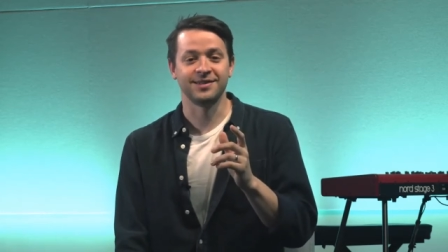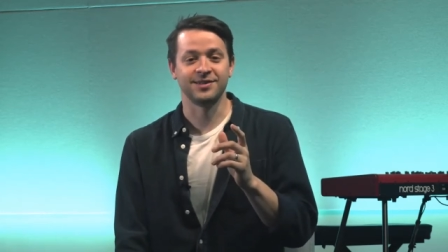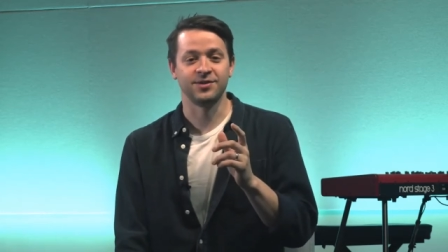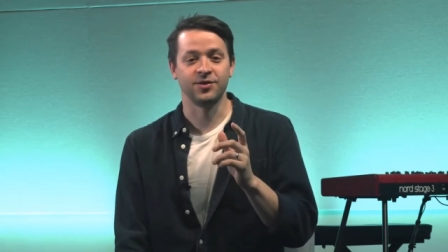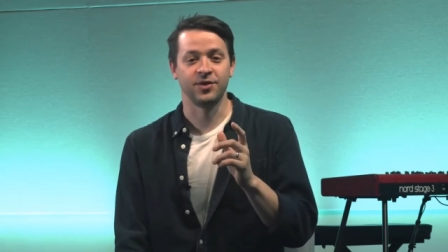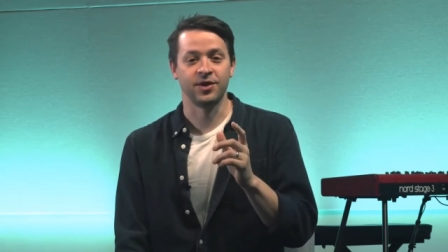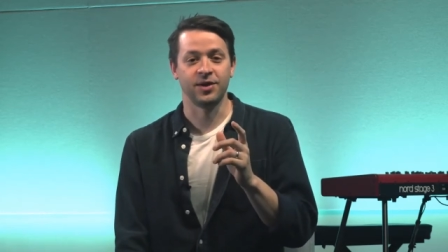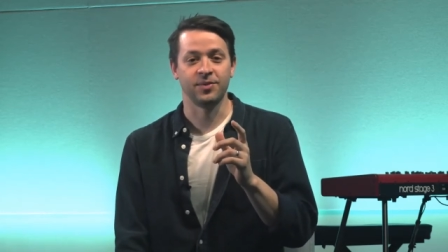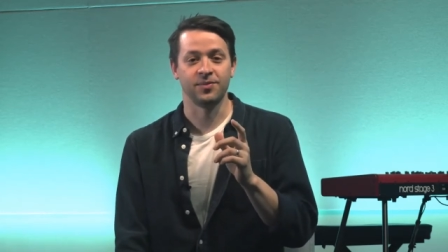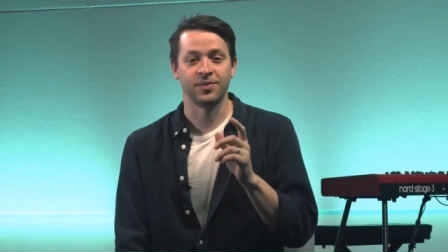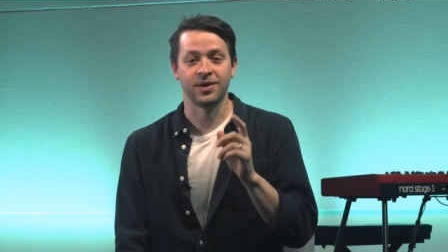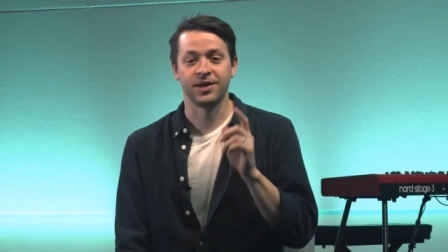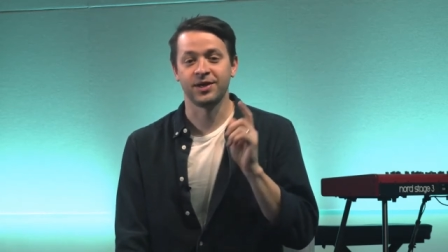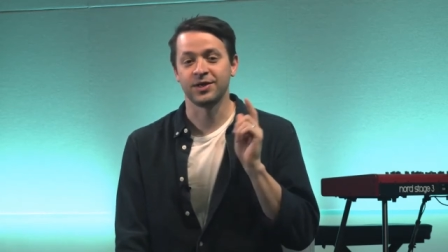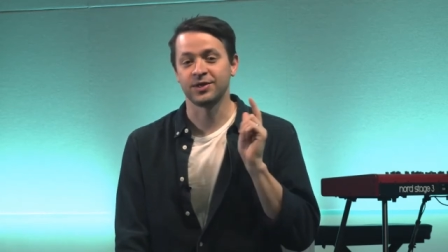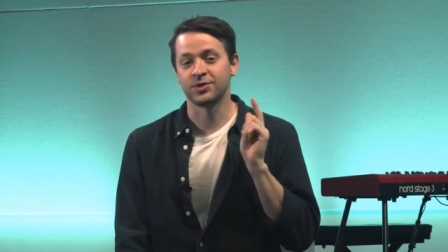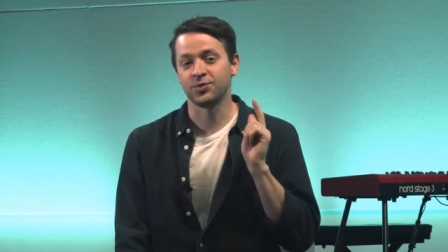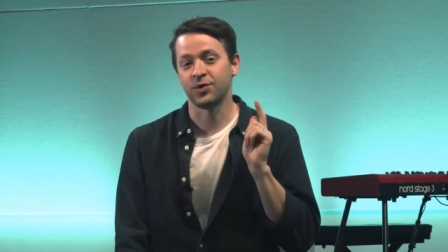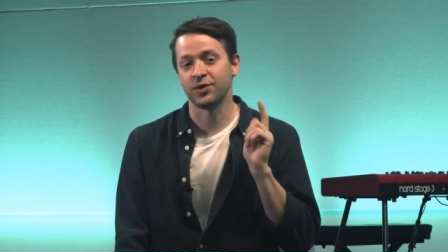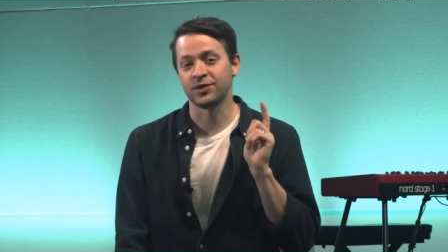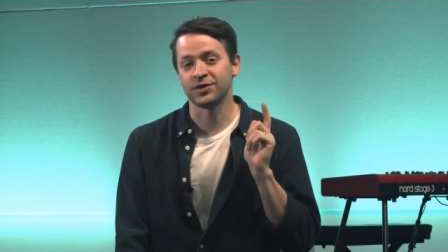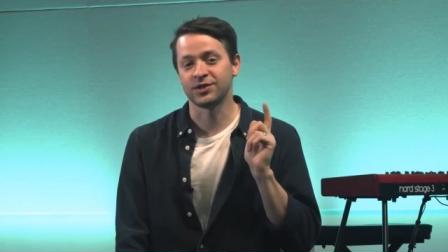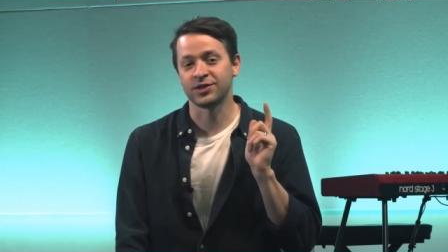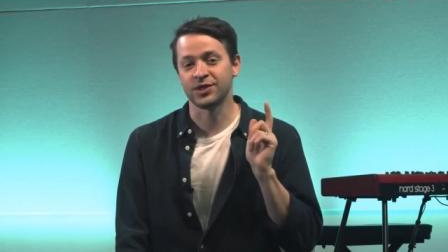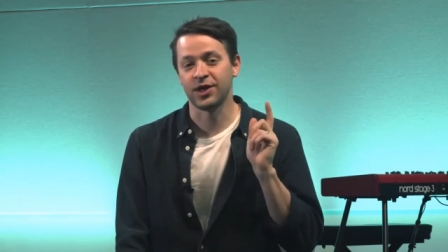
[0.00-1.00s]
doing because
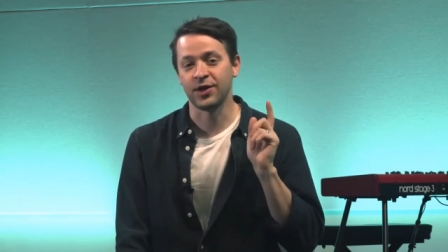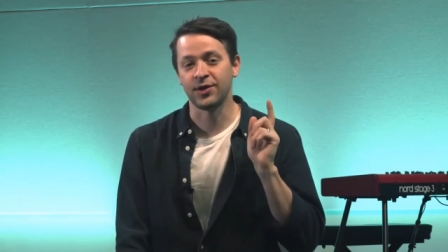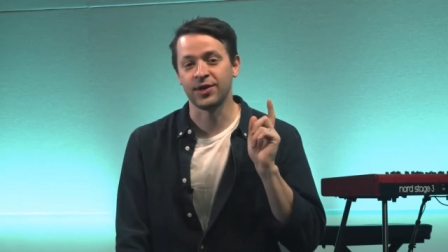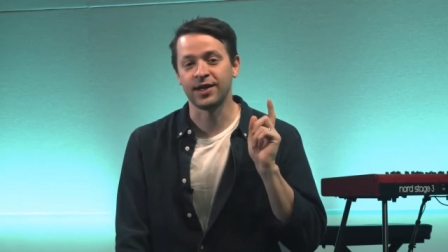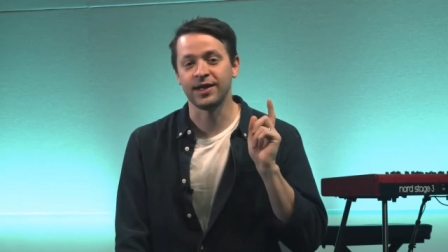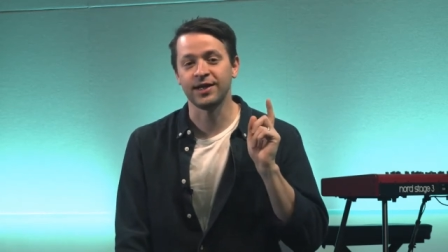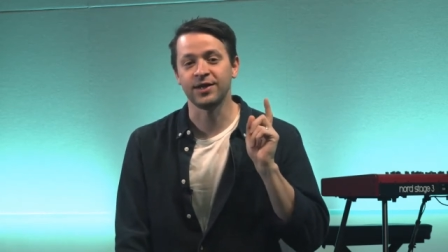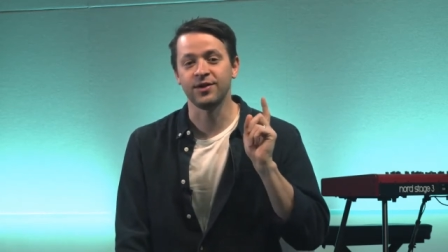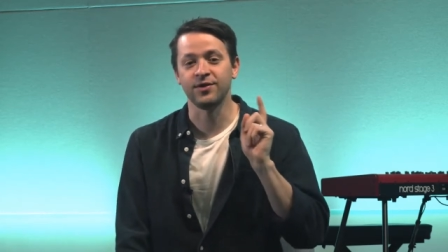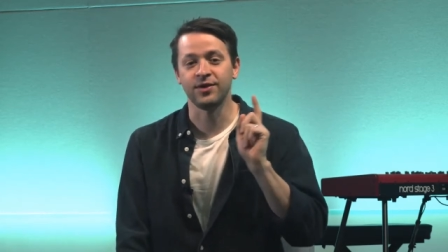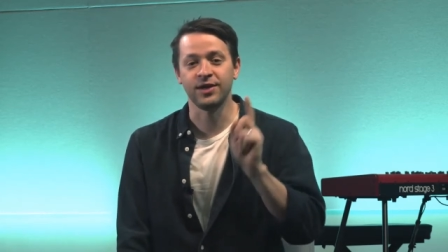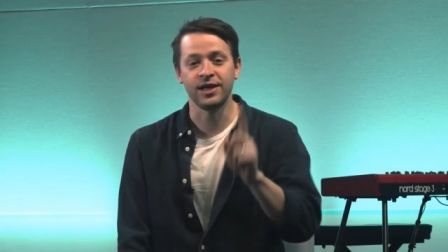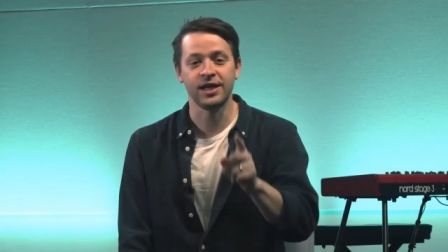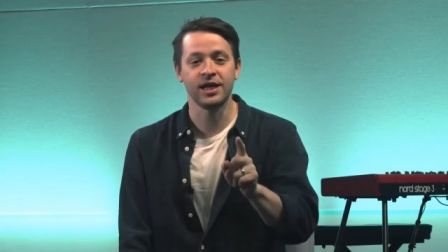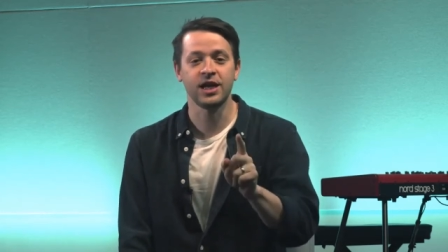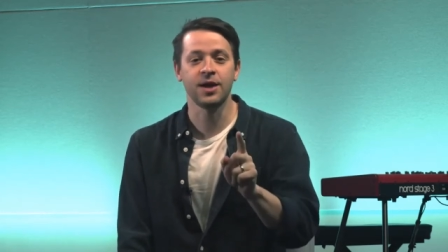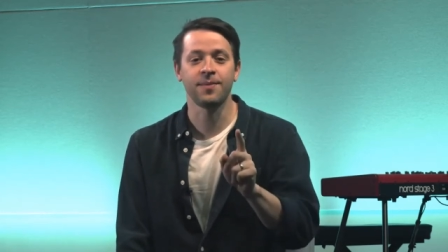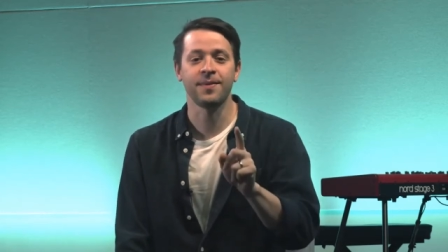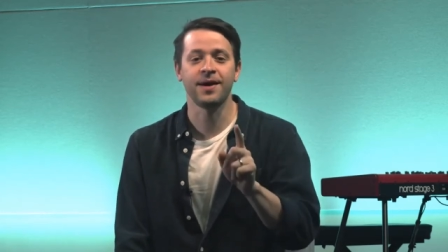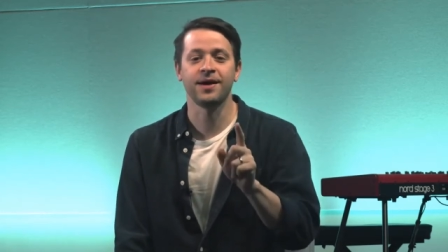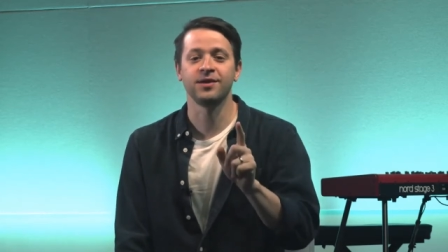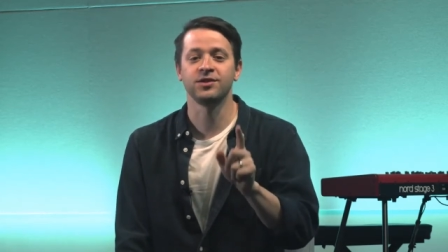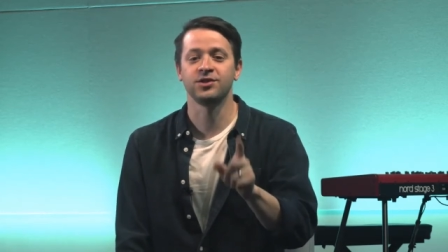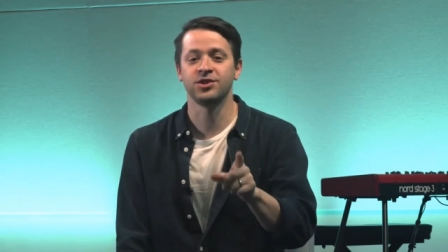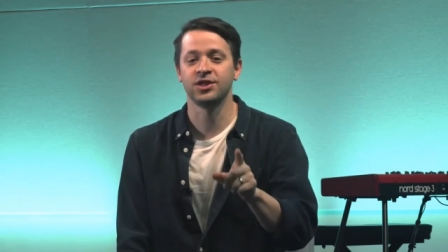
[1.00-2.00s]
what's totally unique
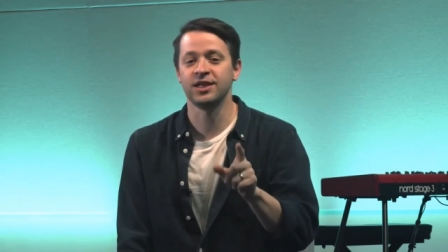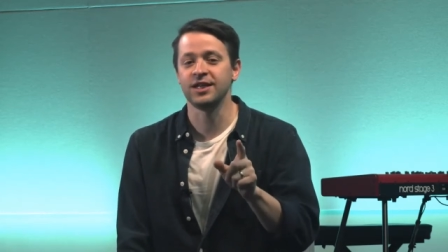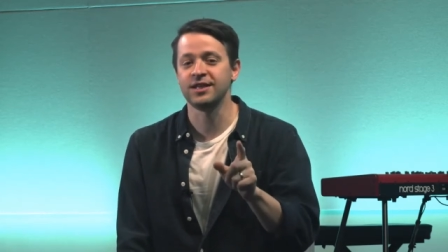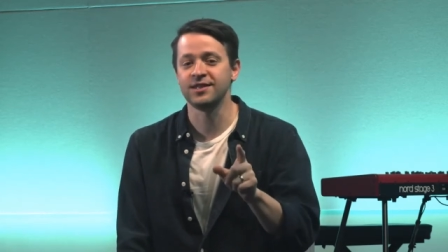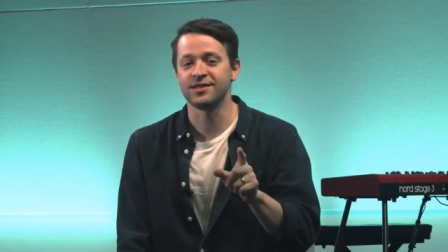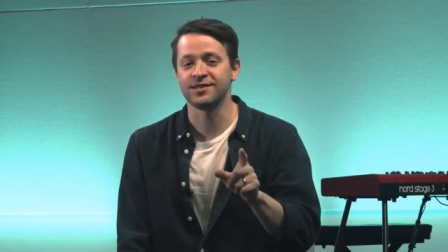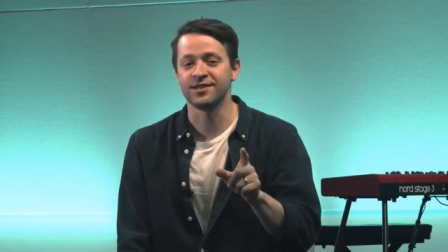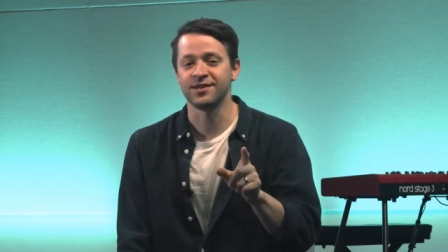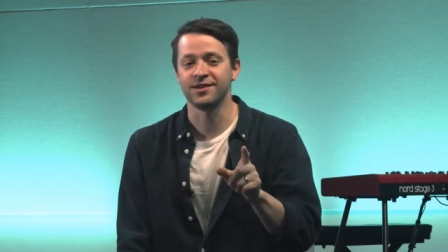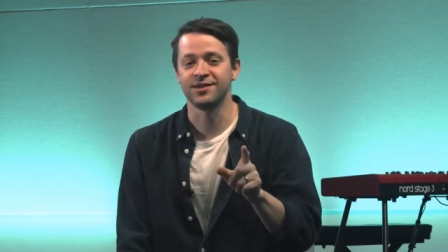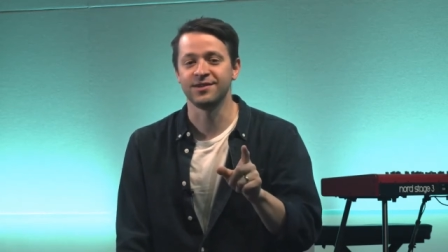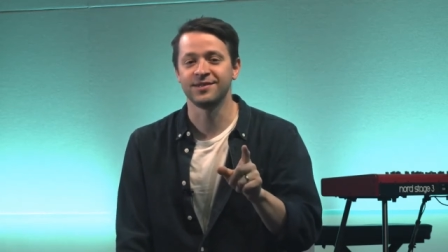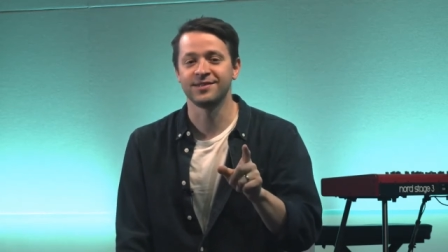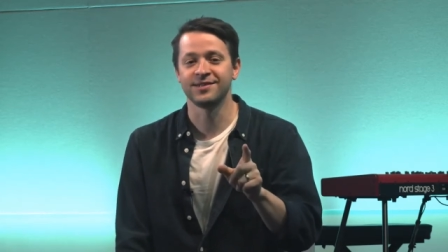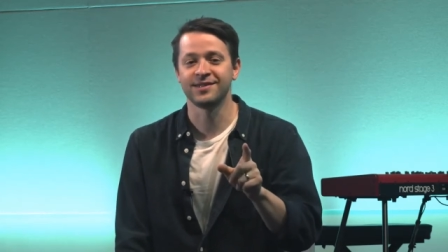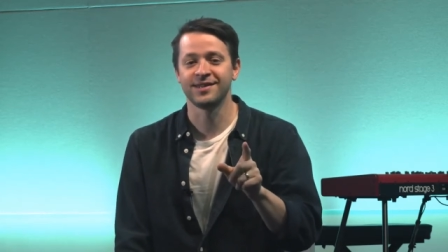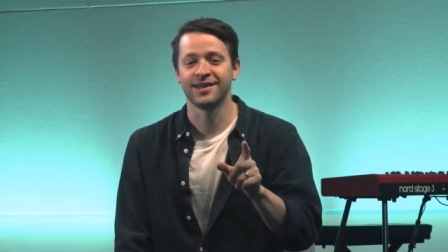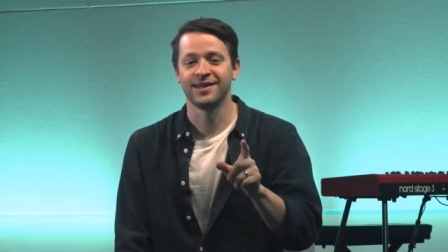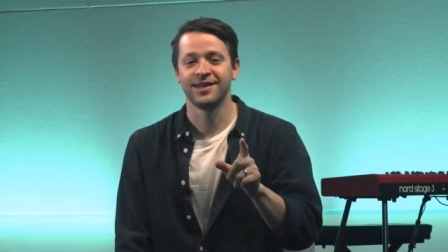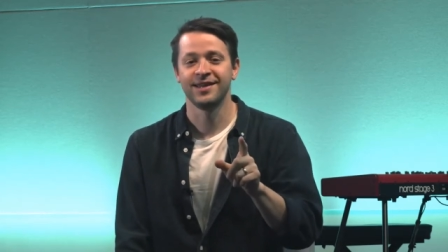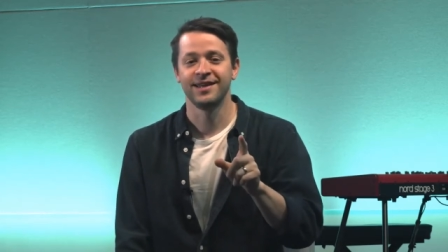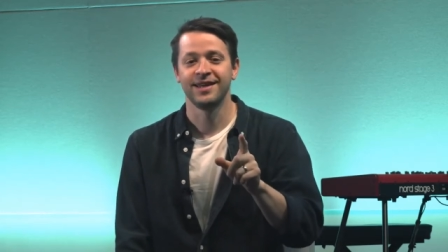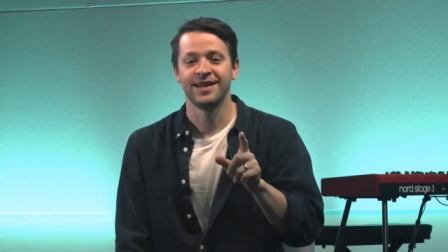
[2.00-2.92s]
about Jesus